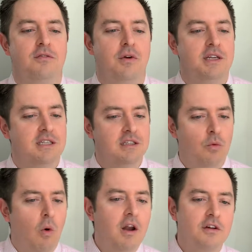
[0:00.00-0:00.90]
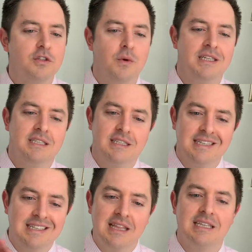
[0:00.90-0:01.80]
of reasons. And one of those reasons
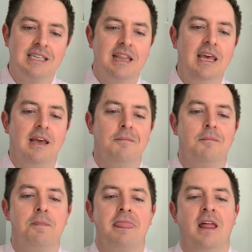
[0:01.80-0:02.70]
is this theme